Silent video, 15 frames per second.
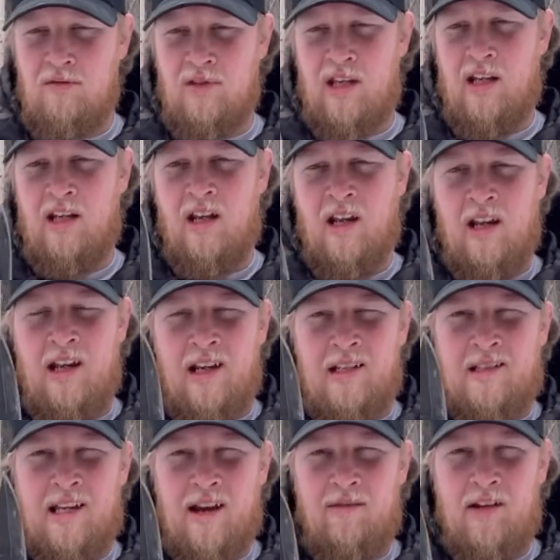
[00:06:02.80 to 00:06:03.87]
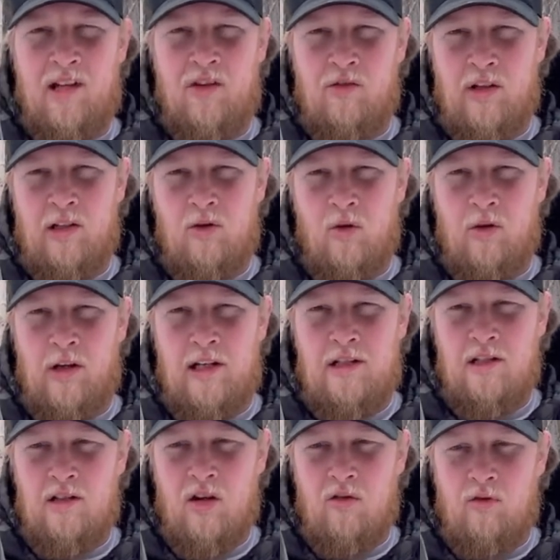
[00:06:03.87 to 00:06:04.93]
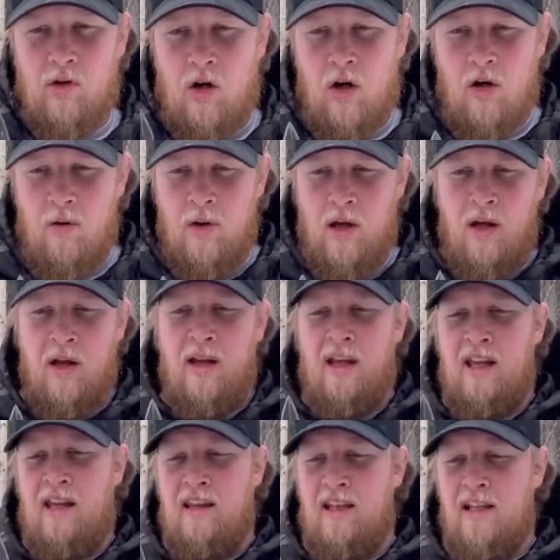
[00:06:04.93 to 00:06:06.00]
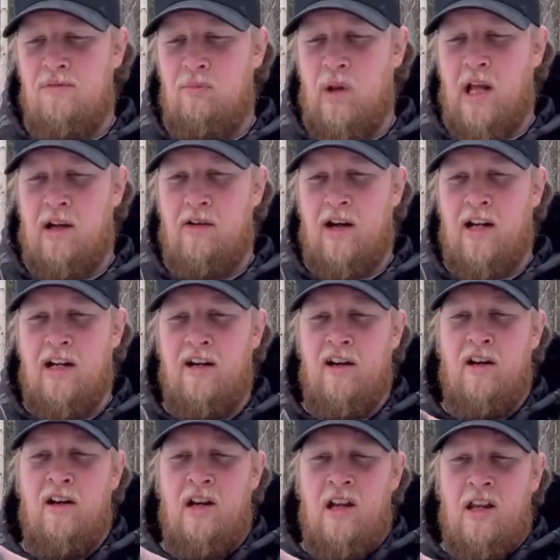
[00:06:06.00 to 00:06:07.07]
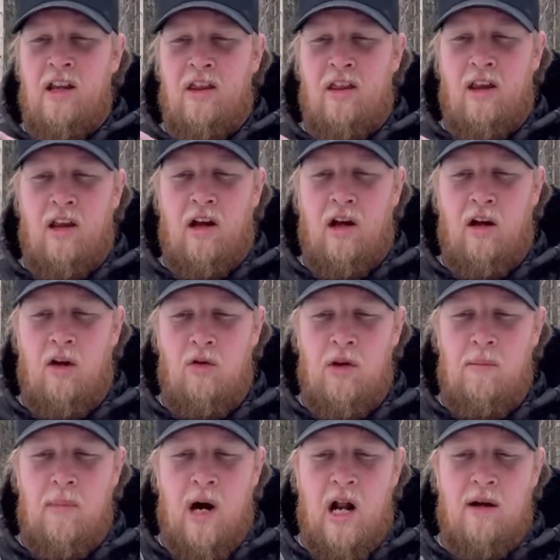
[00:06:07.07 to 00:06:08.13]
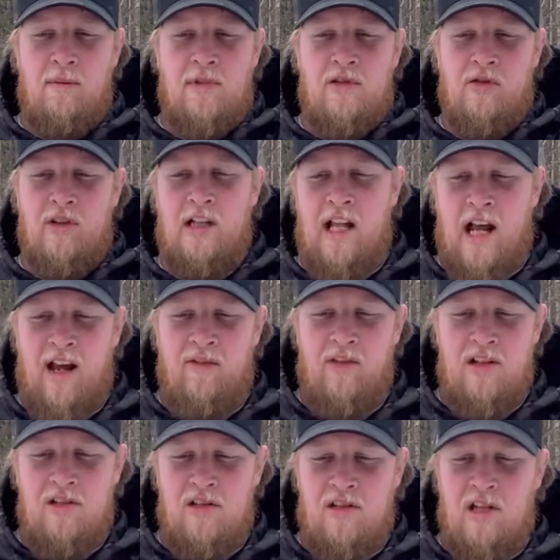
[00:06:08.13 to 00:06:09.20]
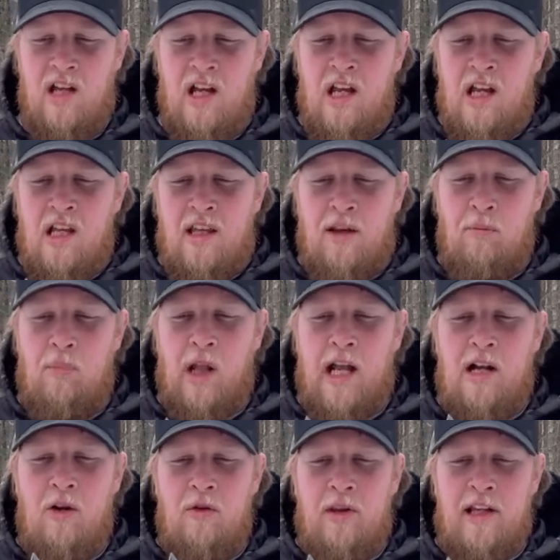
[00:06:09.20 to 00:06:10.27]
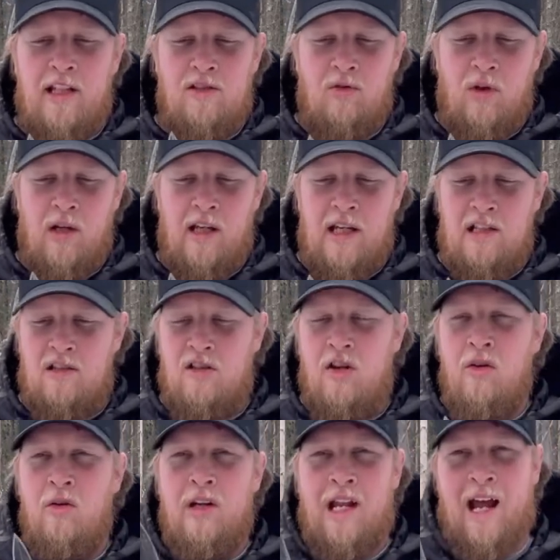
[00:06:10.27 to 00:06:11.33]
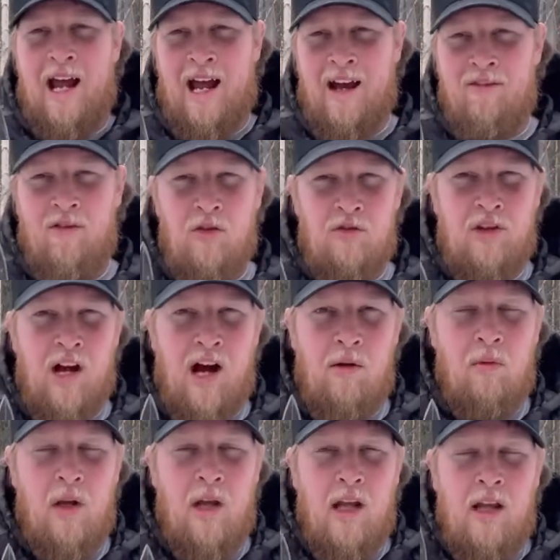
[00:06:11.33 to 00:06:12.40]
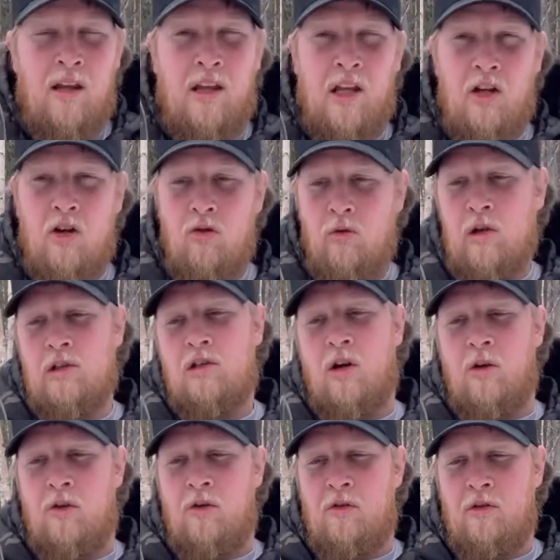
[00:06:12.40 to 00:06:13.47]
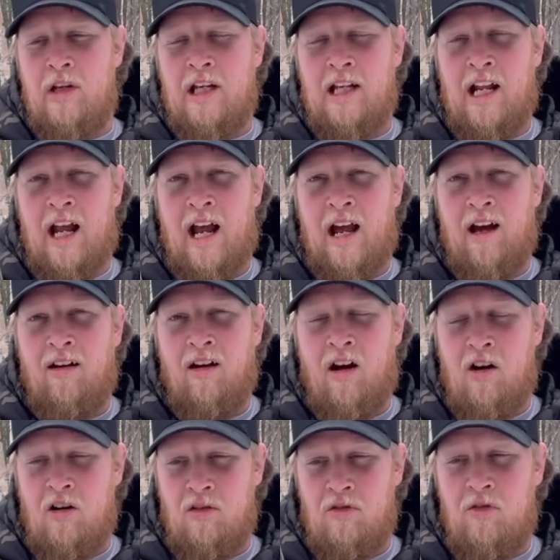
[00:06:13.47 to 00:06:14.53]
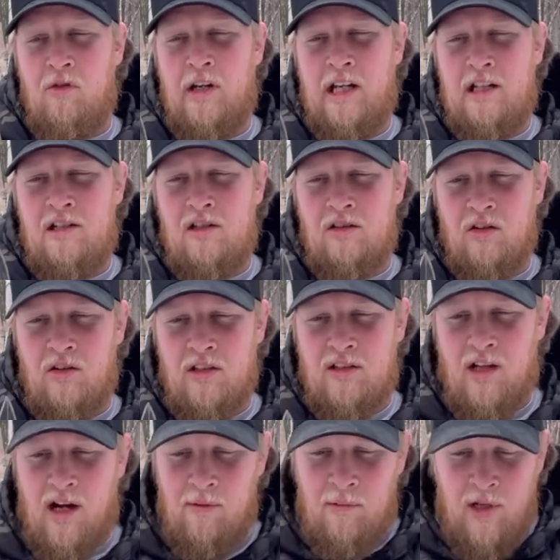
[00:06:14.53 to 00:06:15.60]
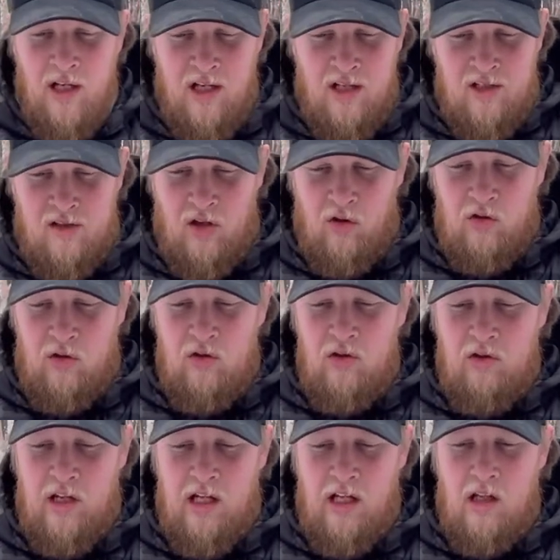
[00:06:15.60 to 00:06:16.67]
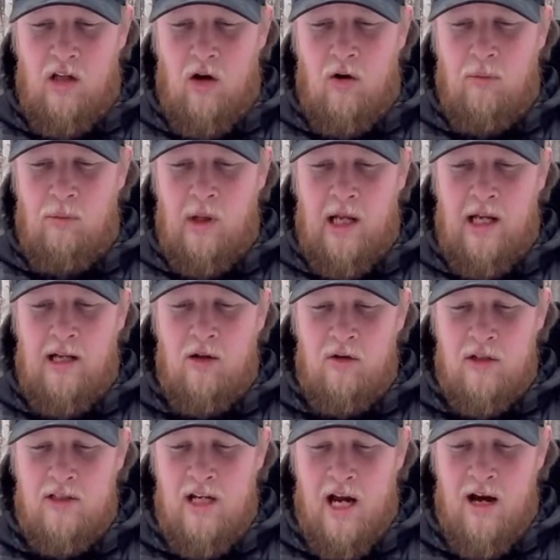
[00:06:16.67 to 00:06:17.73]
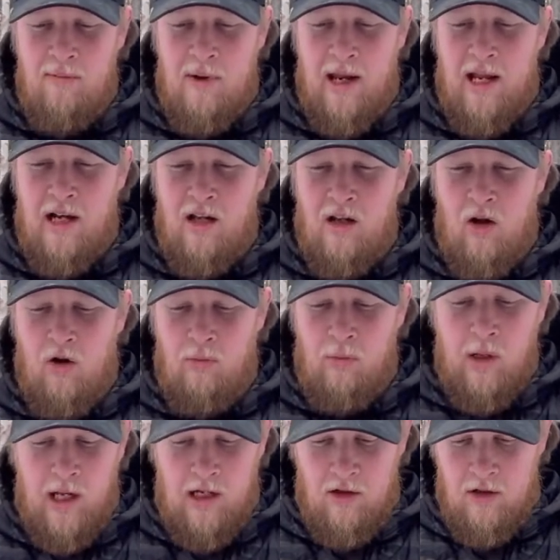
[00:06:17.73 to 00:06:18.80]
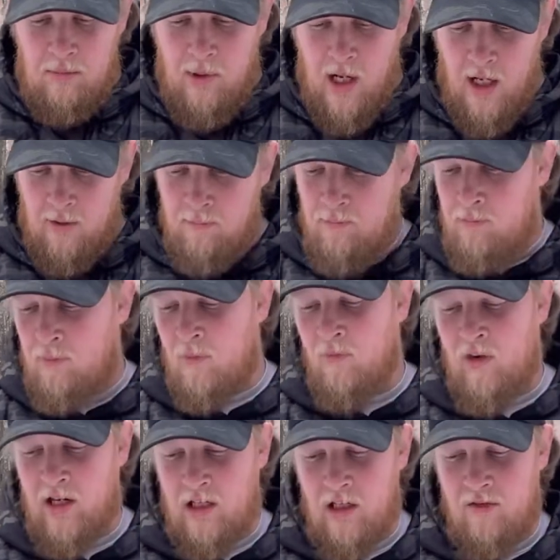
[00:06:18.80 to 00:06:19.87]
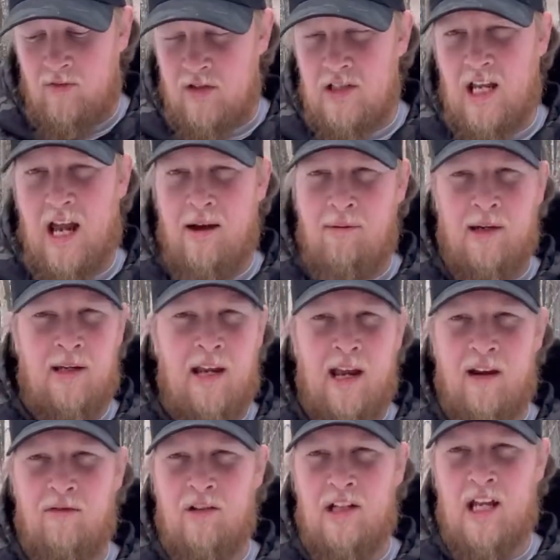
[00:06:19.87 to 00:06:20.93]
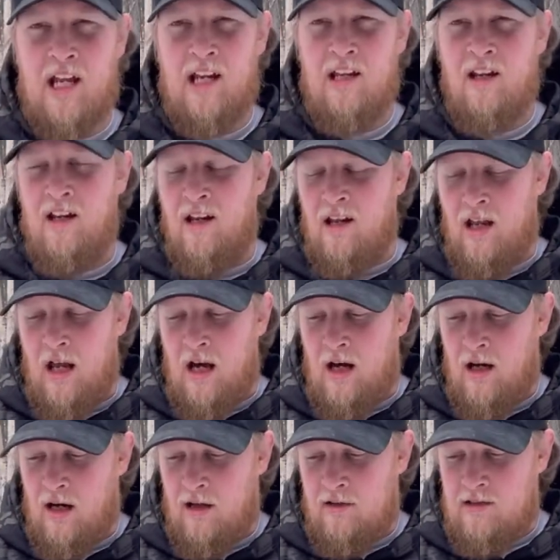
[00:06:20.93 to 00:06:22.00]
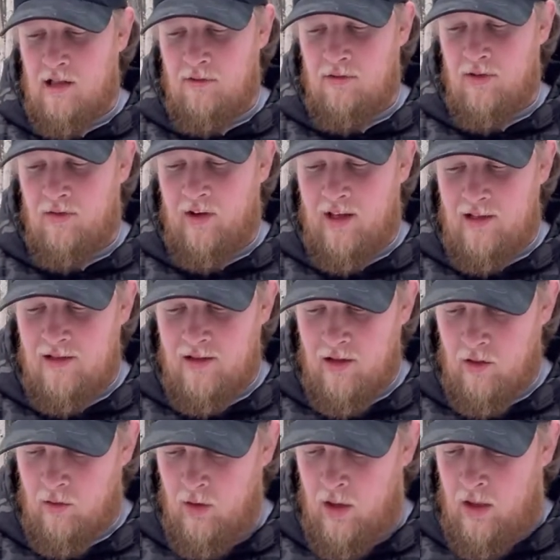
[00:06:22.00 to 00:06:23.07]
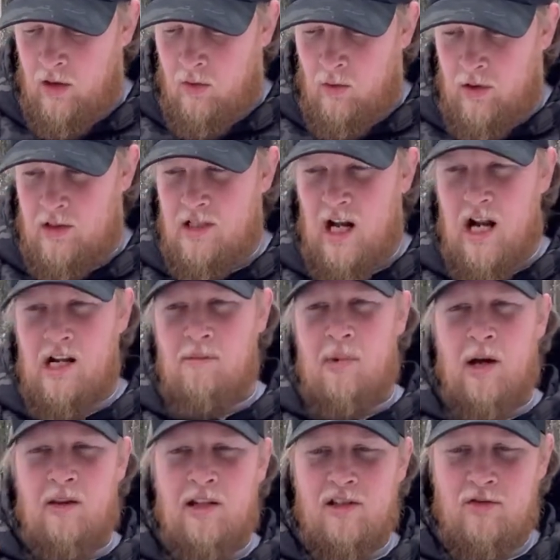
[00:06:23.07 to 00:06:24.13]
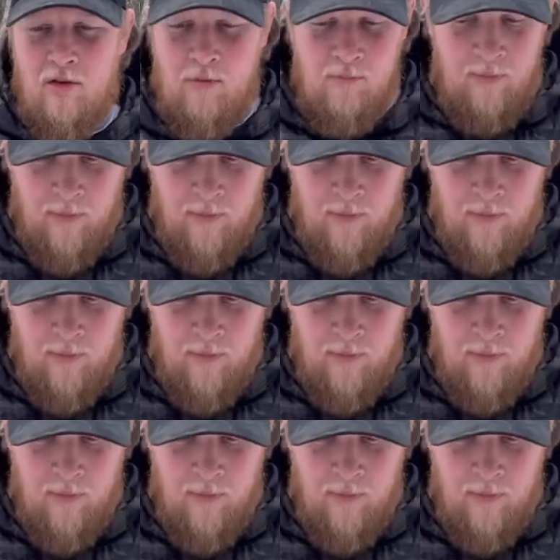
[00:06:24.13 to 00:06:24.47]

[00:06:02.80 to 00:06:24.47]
in 7 3/4 inches overall. This blade right here on the bottom is 3.5 inches. The blade on this one is 2.5 on top. The new ones are 3.5 or 3 inches on the top. So you do get a long blade on the top and a long blade on the bottom. Very good for stabbing, everyday self-defense. So we're excited about this one.